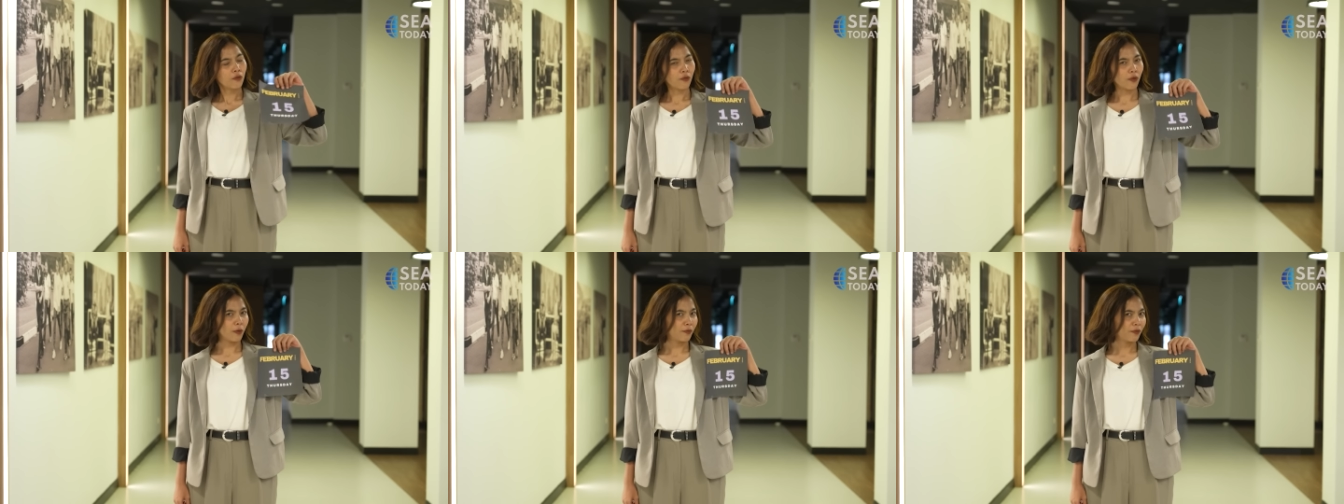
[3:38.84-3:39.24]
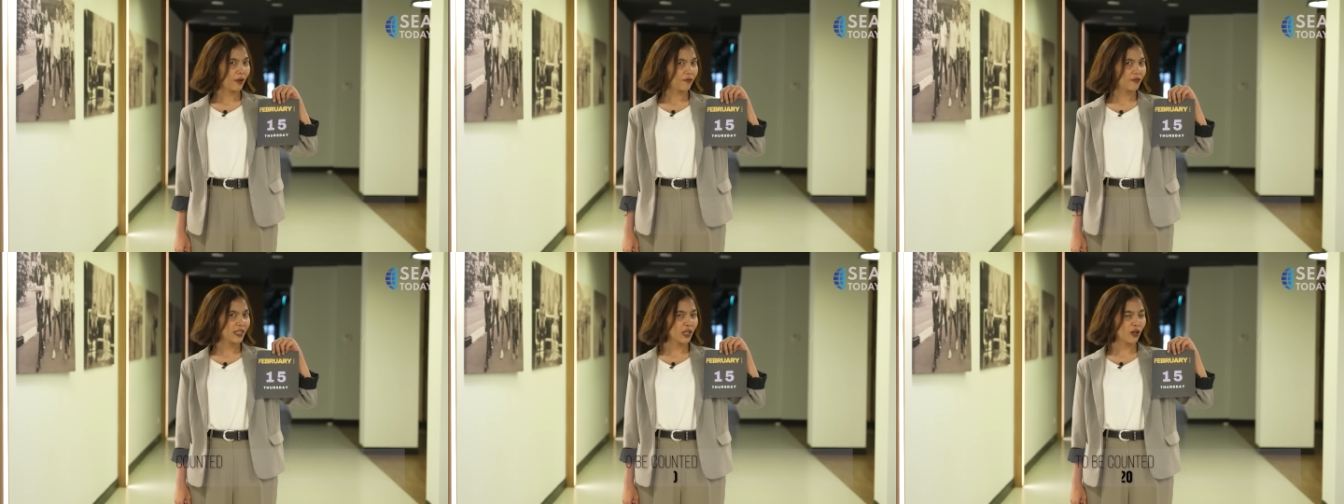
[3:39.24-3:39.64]
From
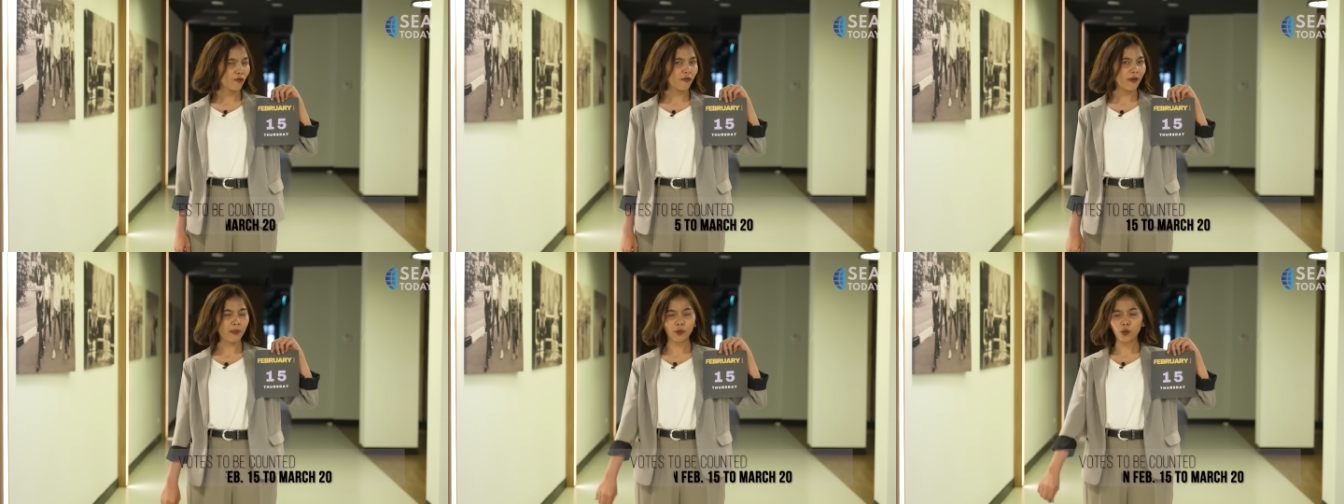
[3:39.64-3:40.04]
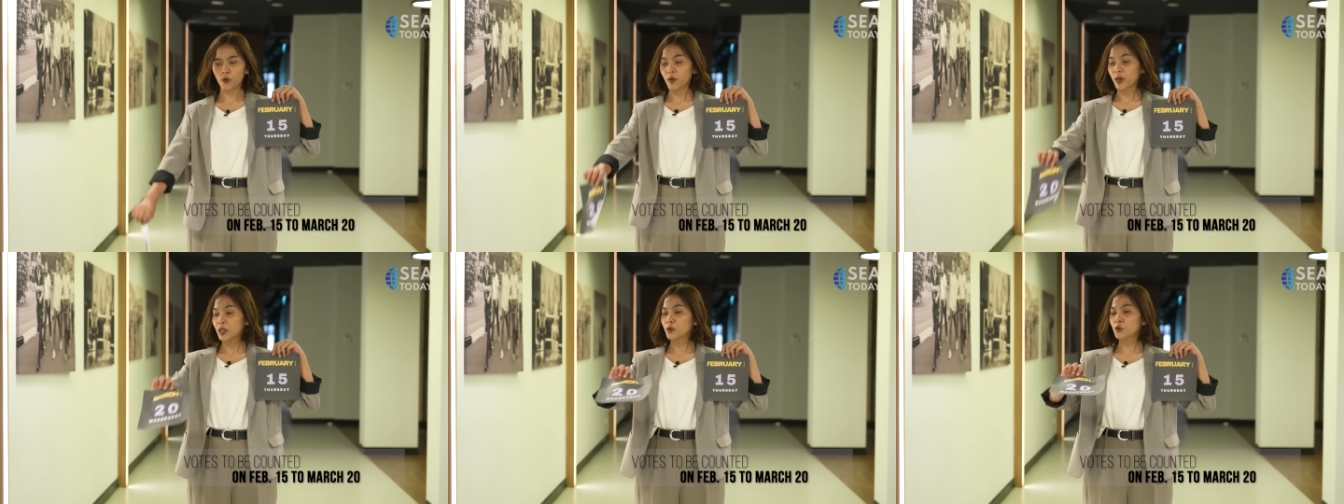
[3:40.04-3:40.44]
15th of
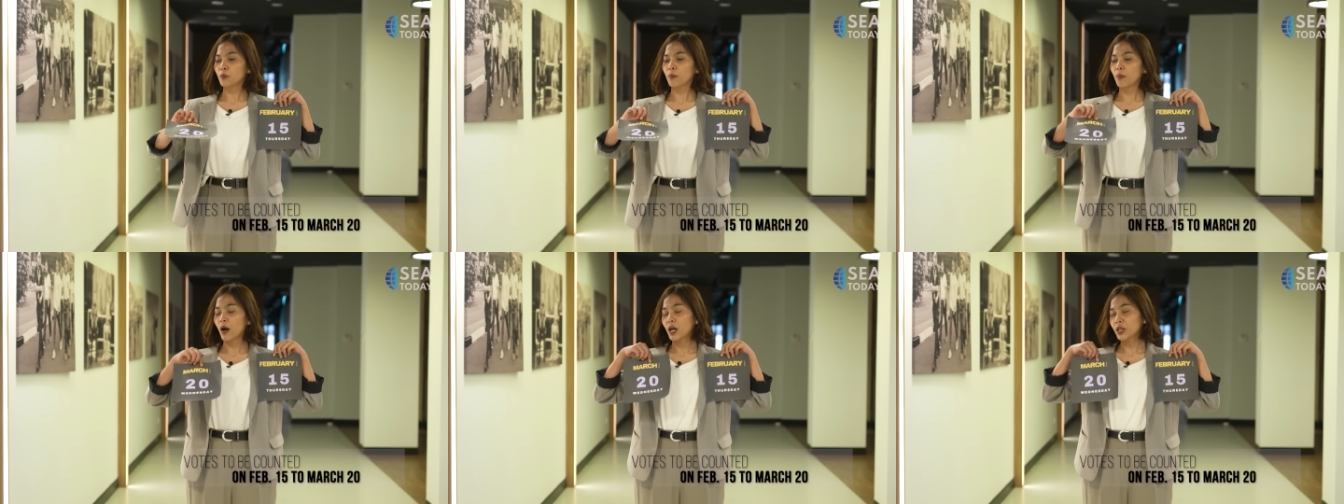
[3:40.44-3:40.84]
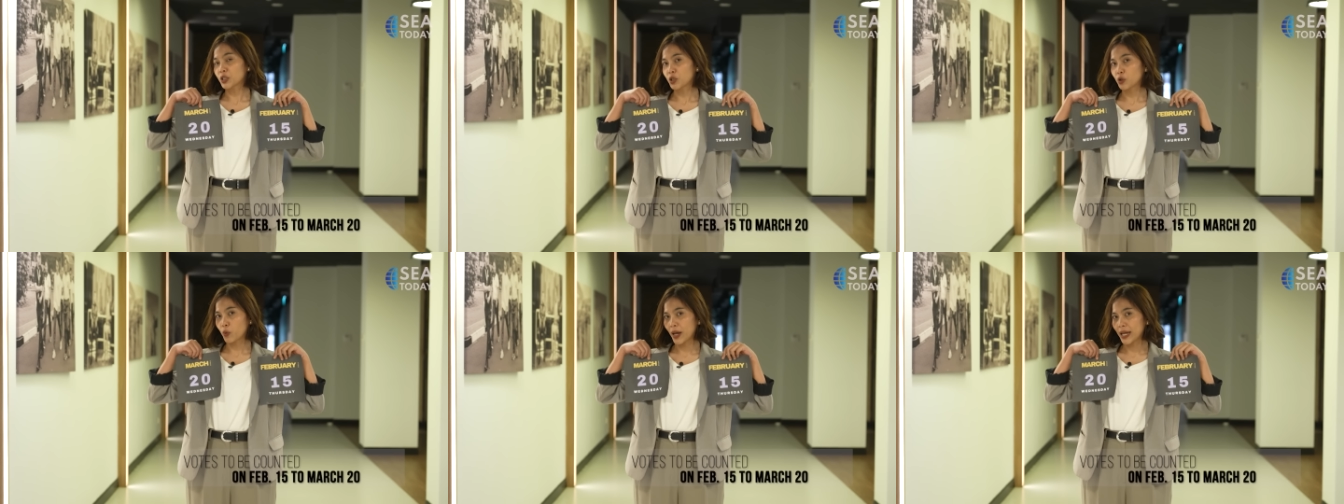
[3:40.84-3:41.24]
February to
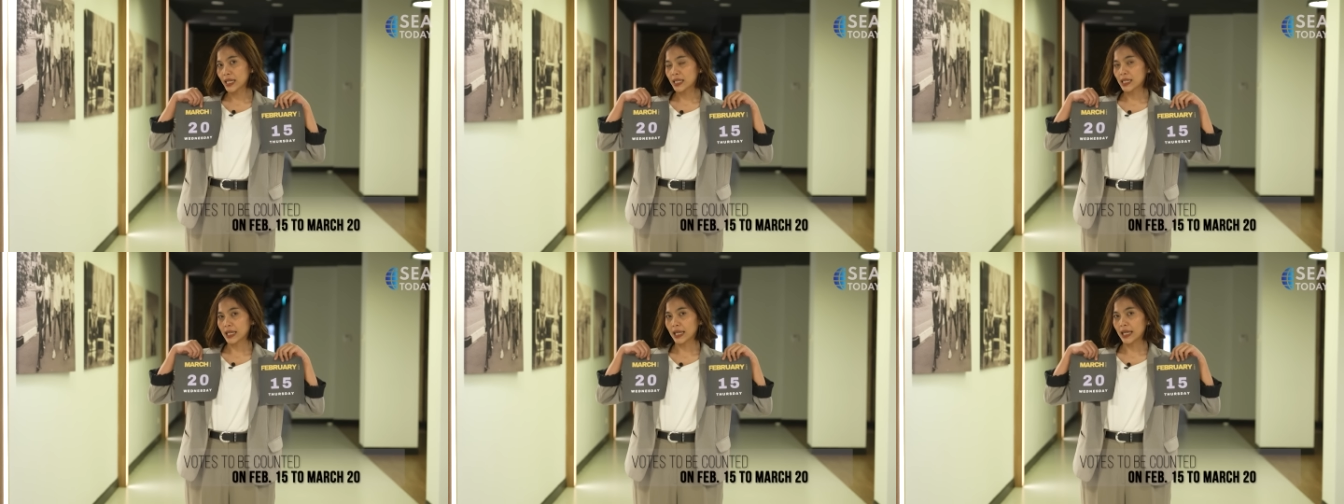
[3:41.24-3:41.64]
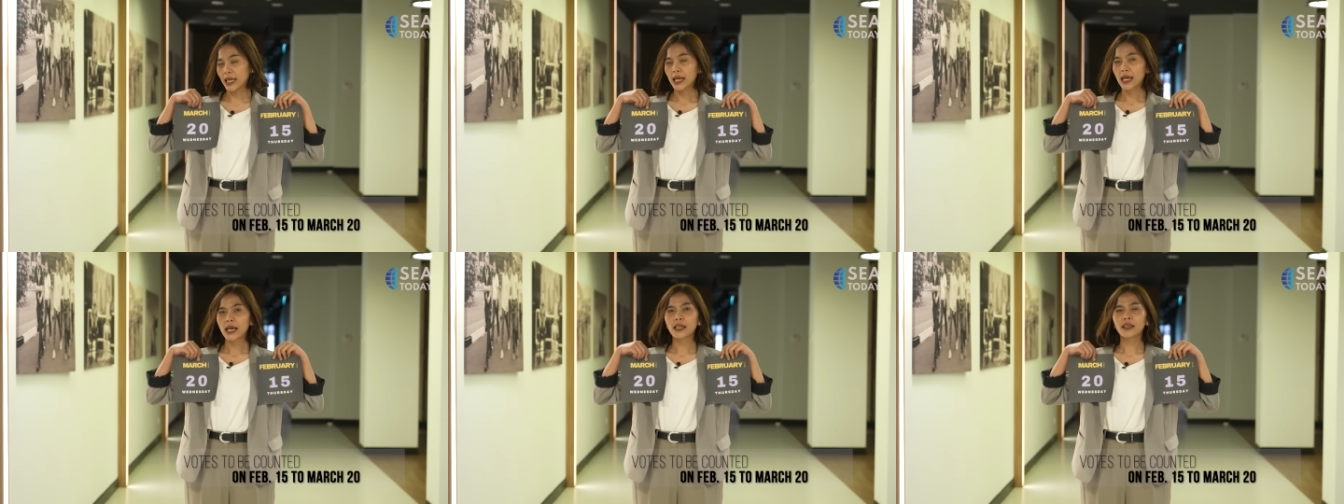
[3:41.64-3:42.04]
March 20,
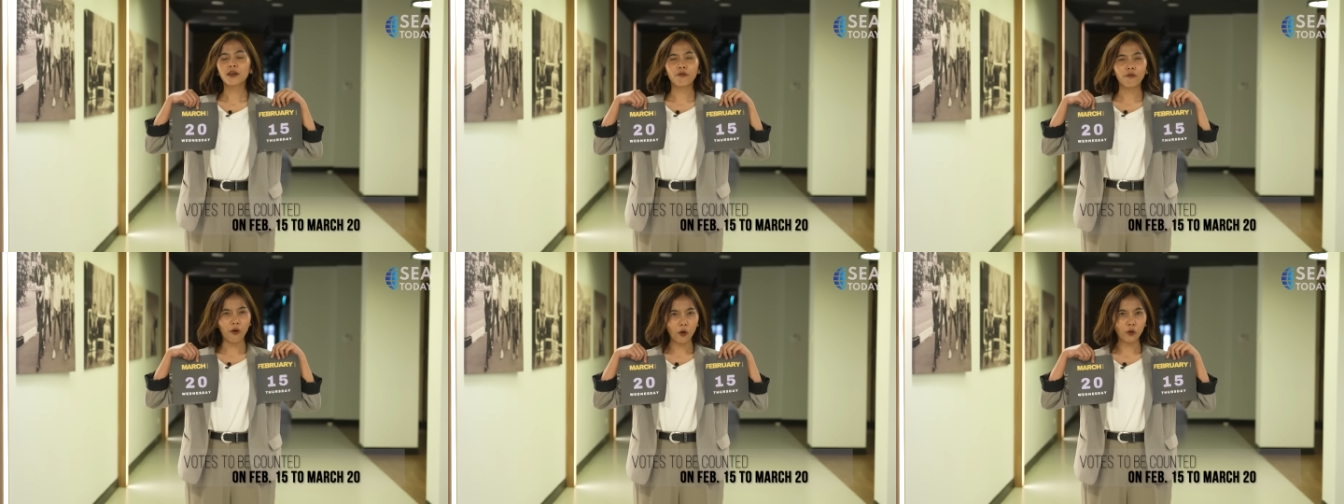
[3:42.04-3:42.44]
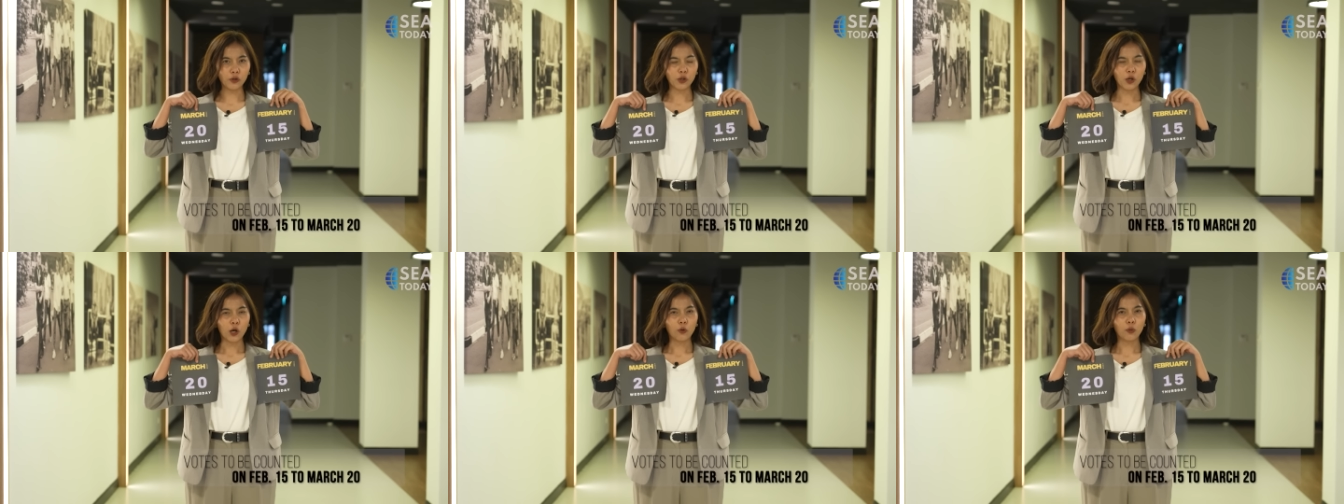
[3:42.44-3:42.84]
the
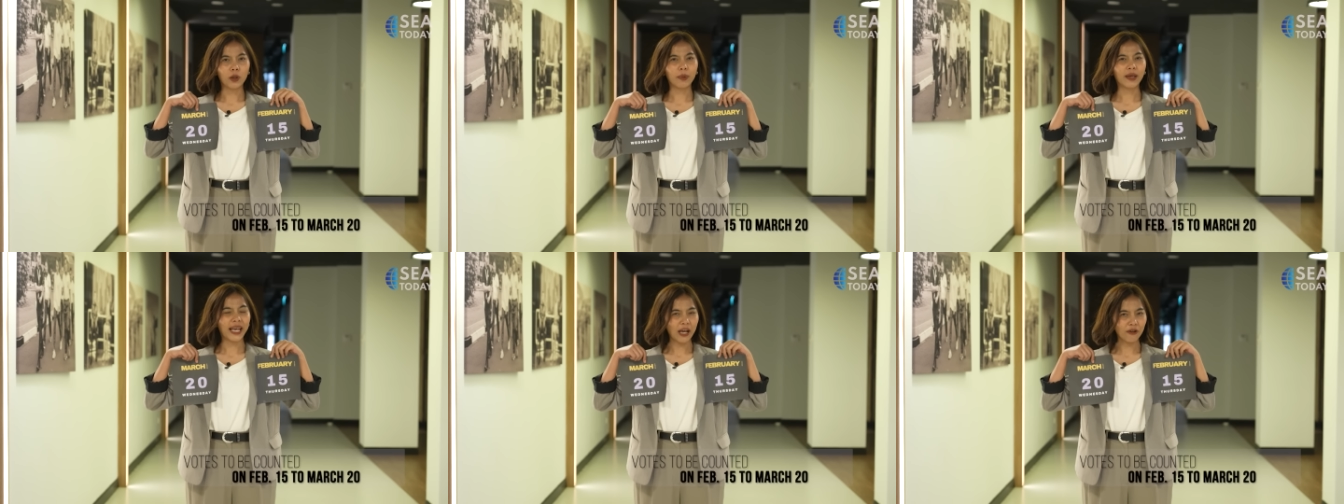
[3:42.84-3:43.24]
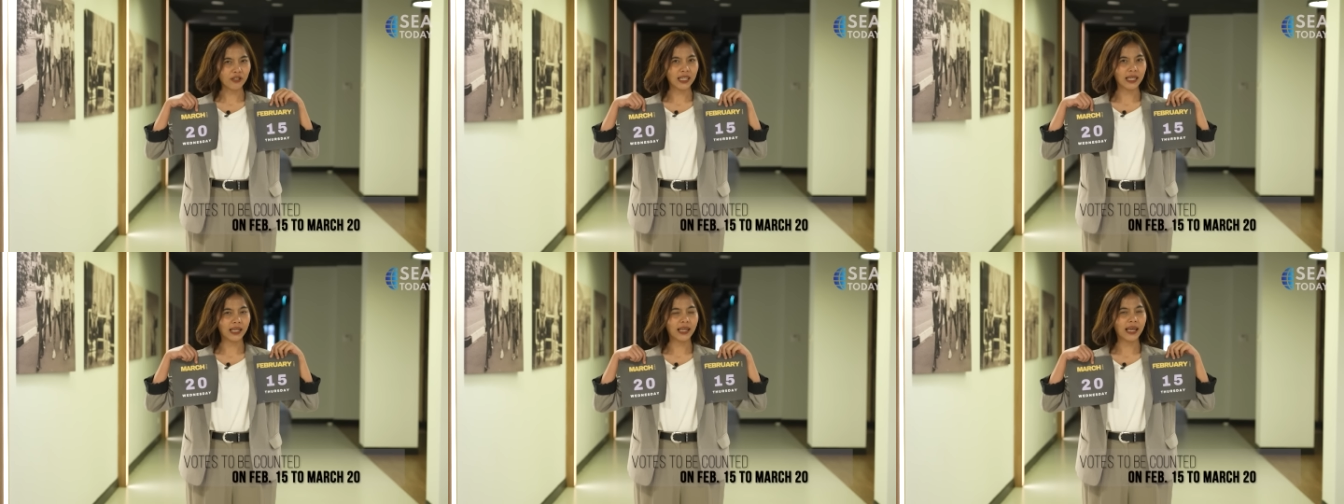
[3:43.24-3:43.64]
vote will be
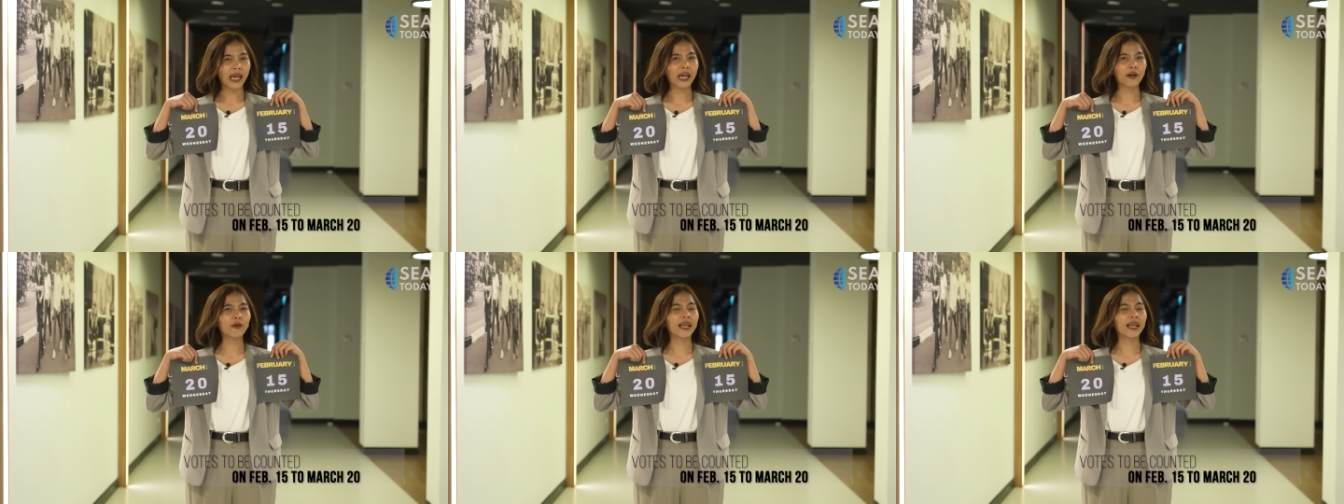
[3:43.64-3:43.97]
counted and